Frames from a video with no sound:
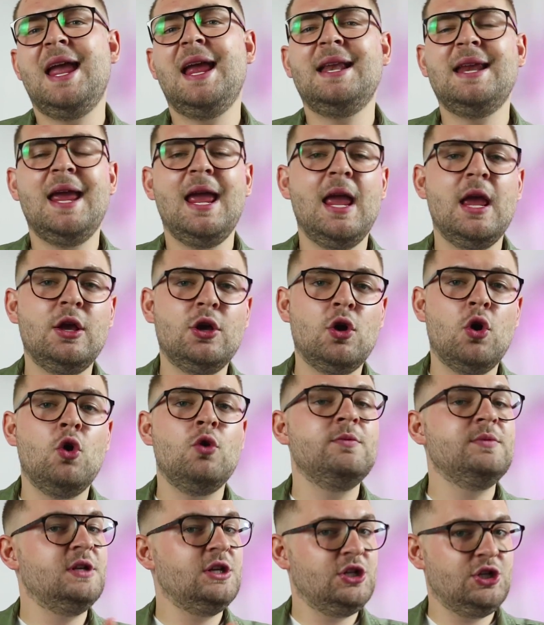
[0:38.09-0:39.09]
and a
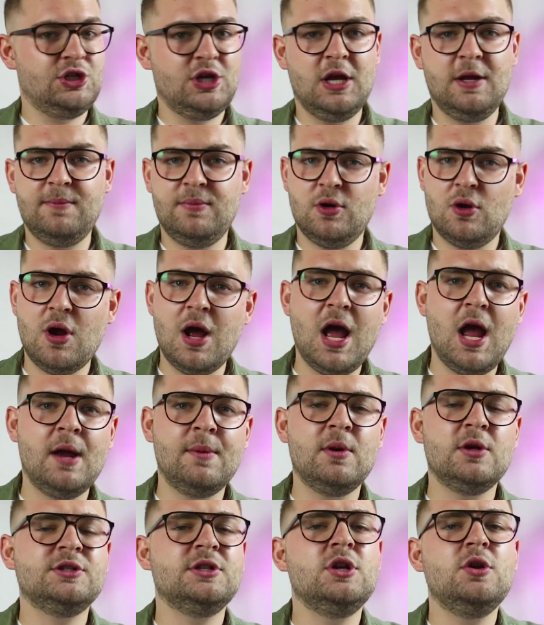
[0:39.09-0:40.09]
comb to shape your
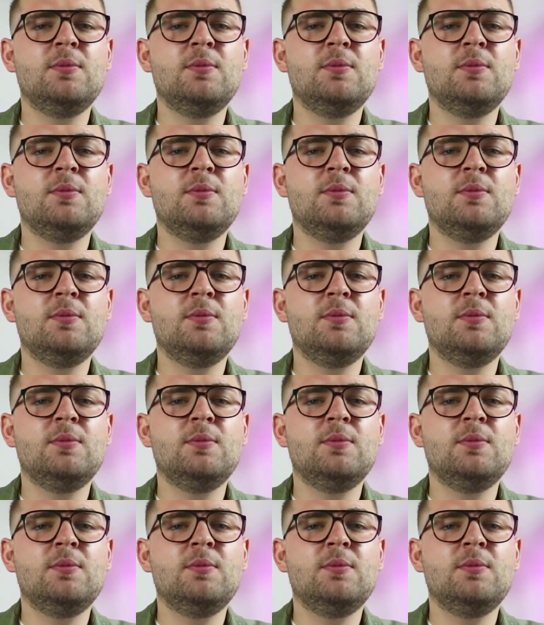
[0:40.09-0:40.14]
eyebrows.